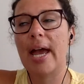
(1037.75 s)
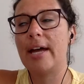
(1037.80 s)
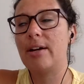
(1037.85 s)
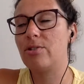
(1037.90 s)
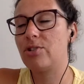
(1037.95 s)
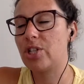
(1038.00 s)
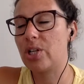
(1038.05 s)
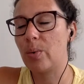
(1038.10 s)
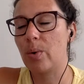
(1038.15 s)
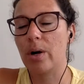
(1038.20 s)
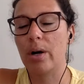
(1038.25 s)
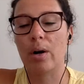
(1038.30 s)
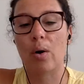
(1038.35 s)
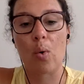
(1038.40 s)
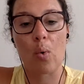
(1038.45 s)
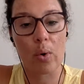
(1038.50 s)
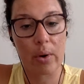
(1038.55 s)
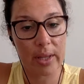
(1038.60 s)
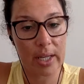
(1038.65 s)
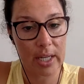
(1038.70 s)
energy work,
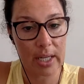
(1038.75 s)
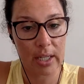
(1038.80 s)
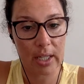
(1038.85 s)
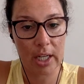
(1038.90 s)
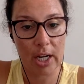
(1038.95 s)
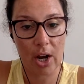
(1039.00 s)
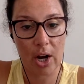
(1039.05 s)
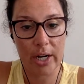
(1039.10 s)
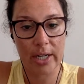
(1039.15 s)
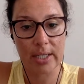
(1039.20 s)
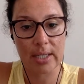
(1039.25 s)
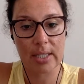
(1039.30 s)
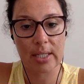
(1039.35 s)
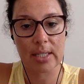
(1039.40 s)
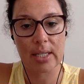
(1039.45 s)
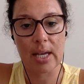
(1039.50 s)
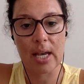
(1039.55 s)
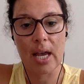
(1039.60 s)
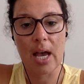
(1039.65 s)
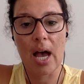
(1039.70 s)
or the healing arts.